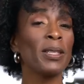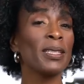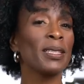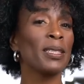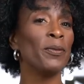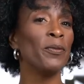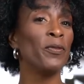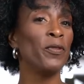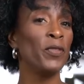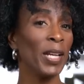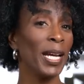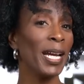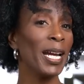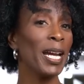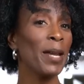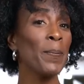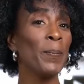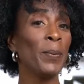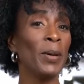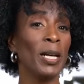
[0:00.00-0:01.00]
some
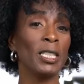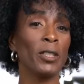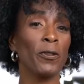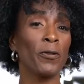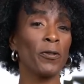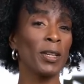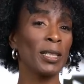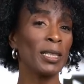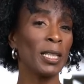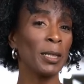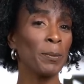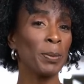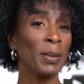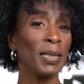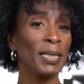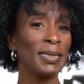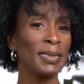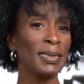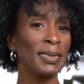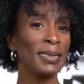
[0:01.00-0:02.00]
very budget-friendly
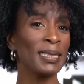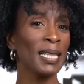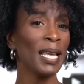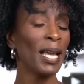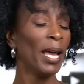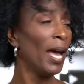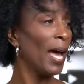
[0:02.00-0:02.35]
pieces.